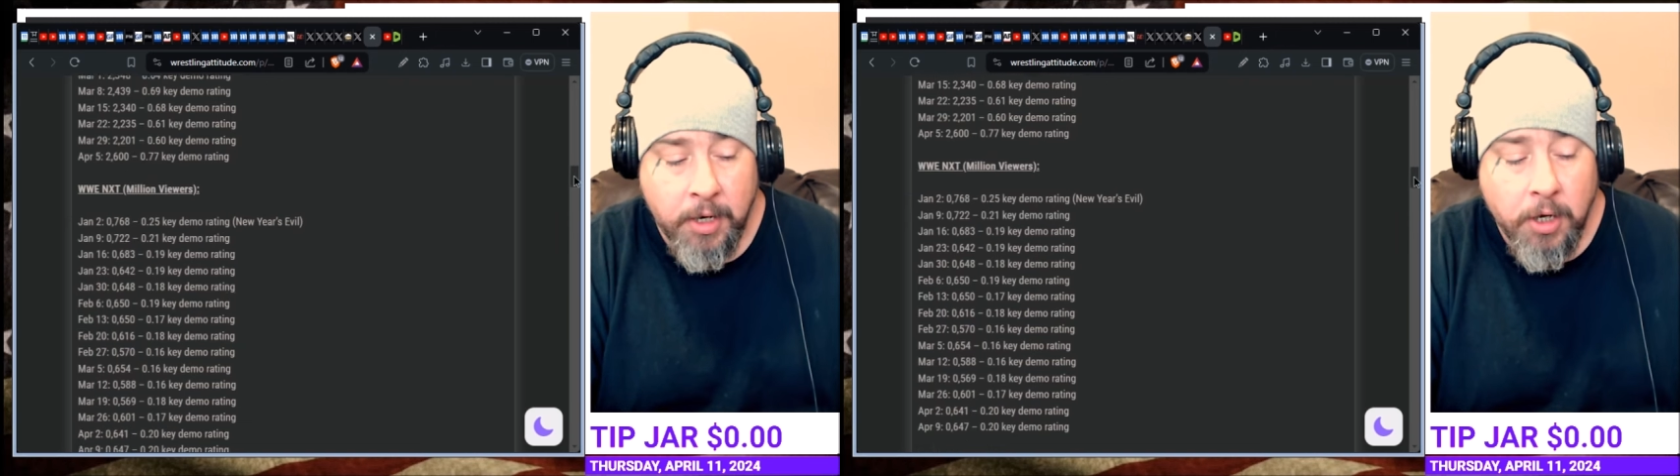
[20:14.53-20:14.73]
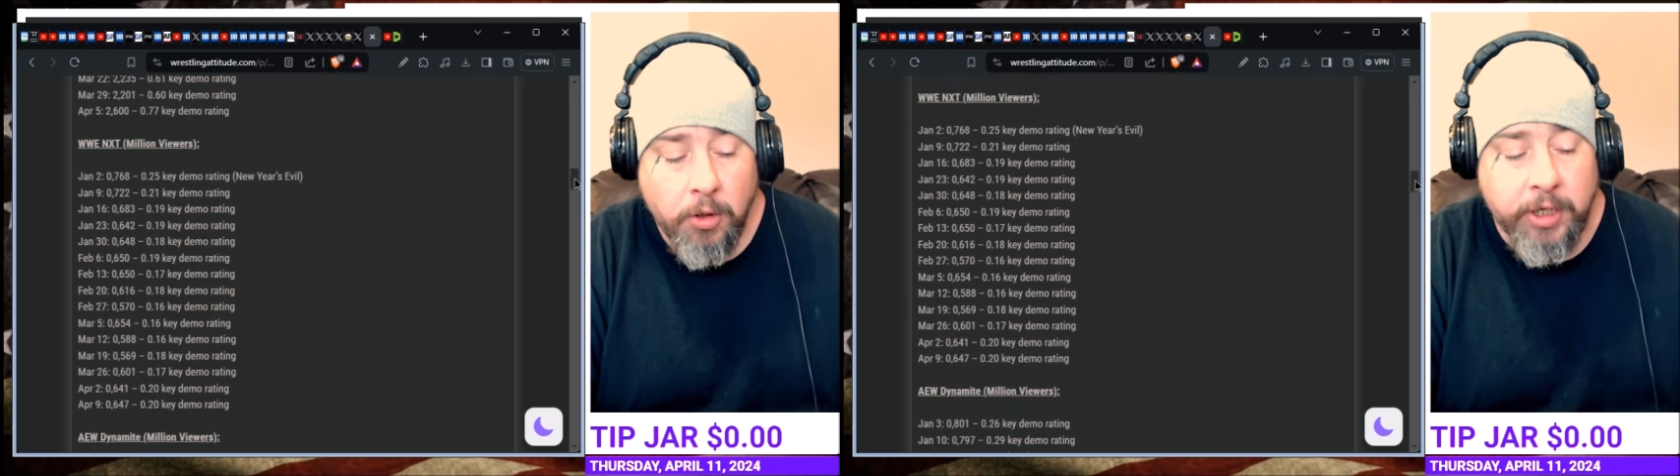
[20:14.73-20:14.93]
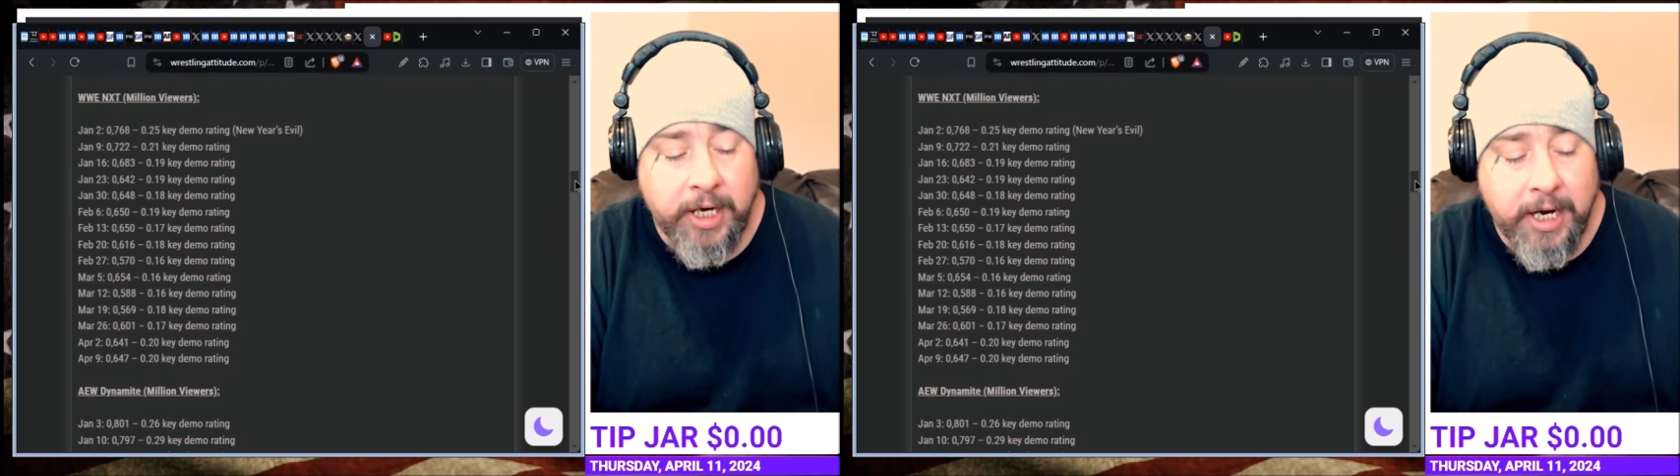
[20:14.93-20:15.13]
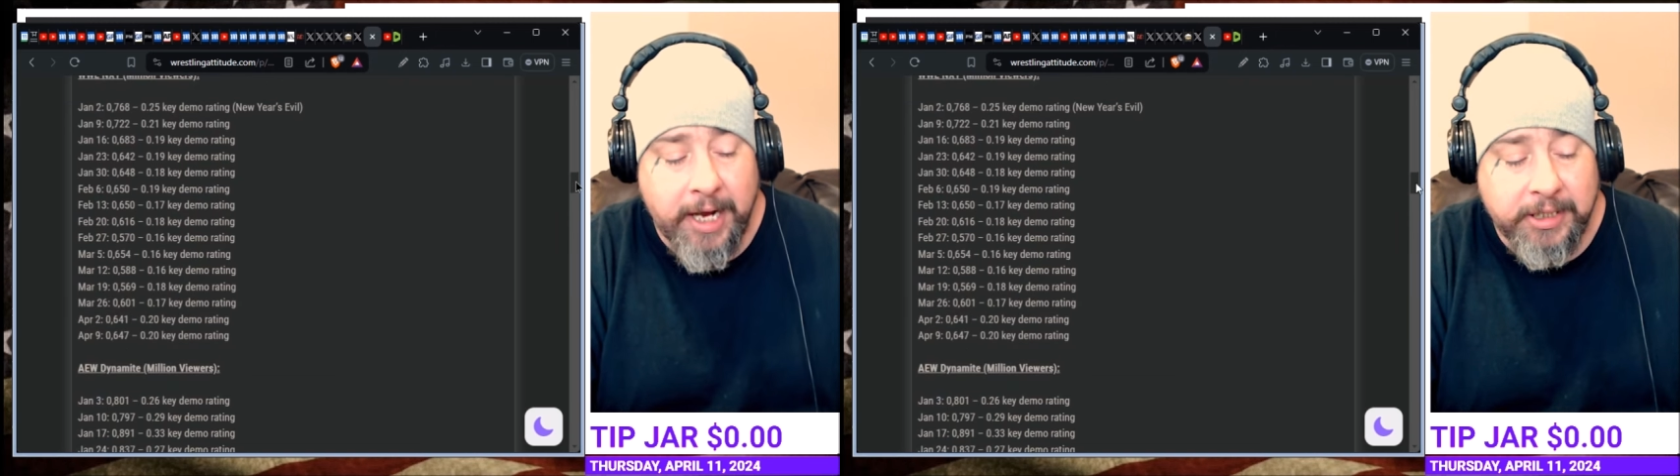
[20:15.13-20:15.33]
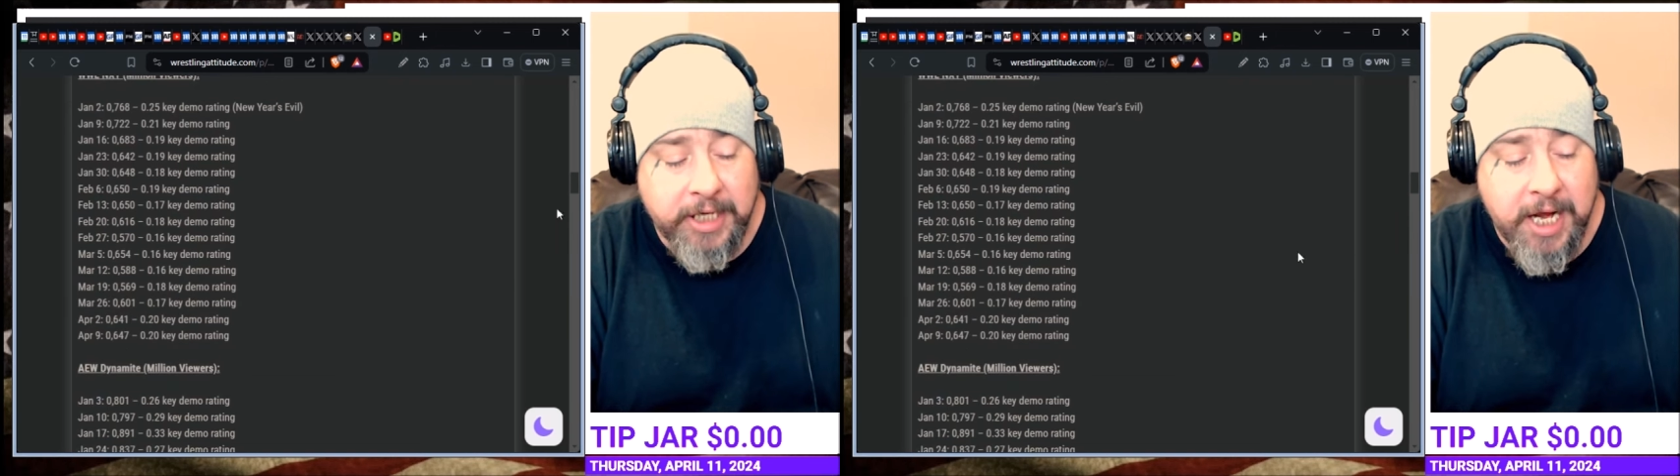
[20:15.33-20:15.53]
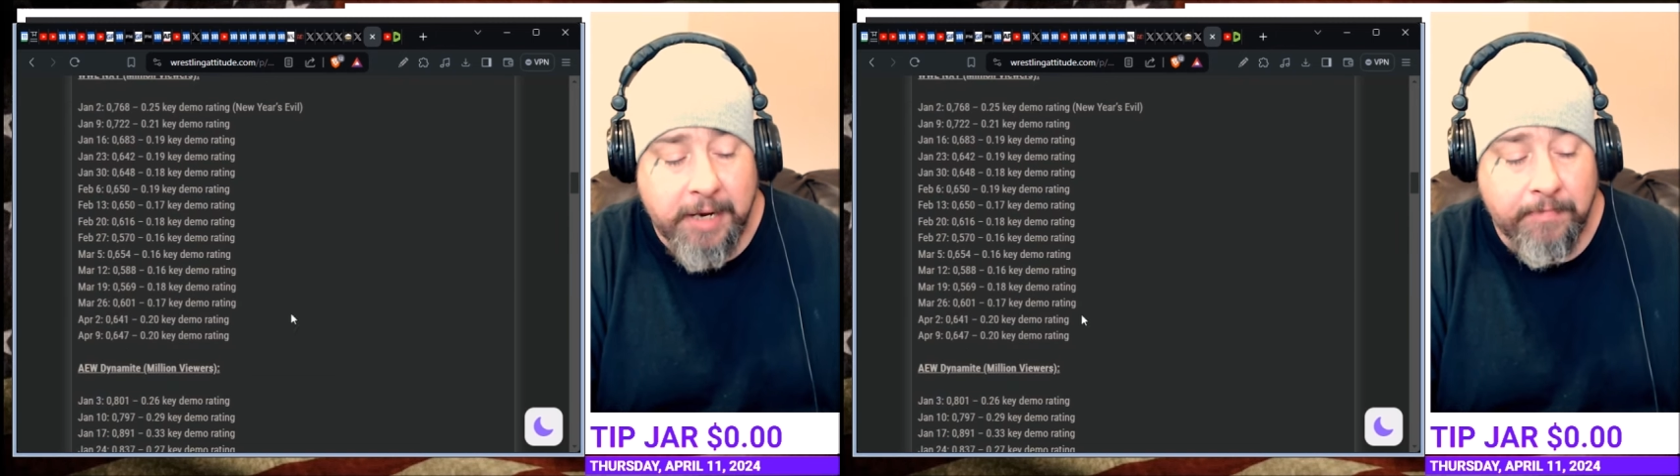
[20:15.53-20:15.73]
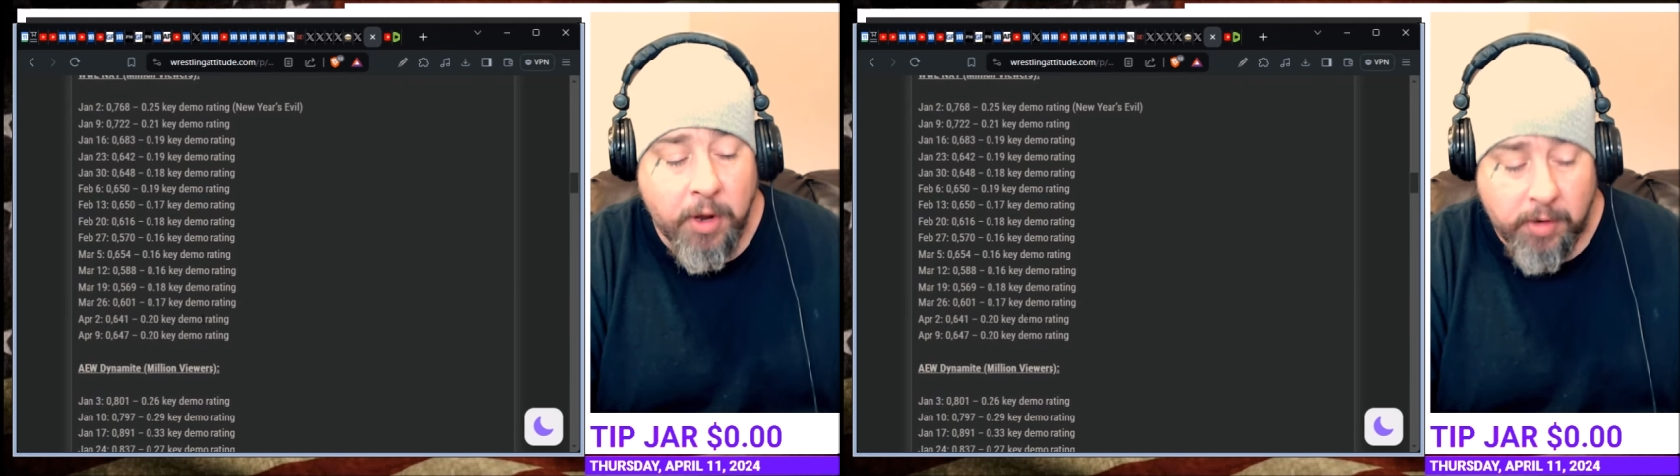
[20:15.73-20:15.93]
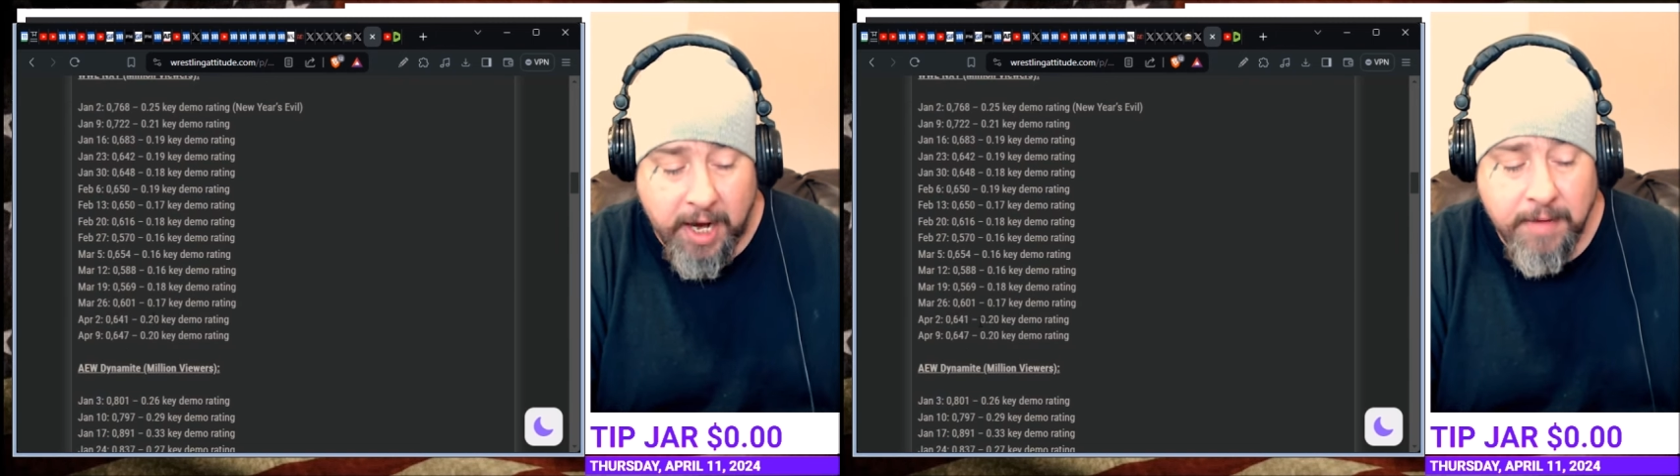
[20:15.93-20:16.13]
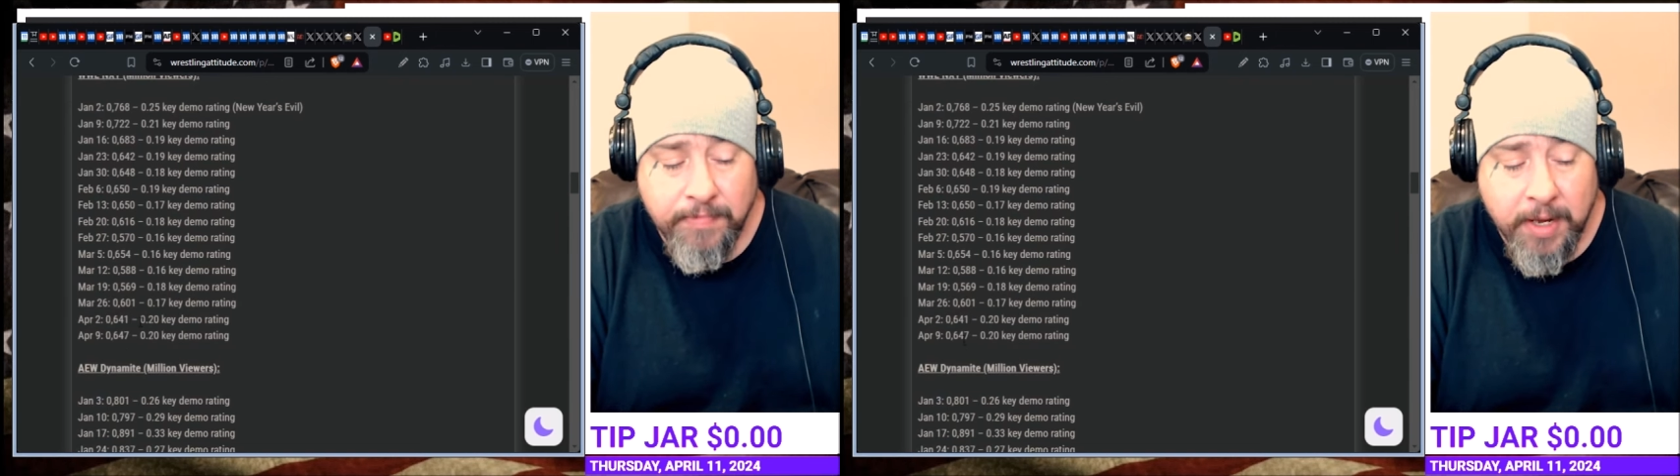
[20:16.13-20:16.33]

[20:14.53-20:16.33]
Look at NXT, okay?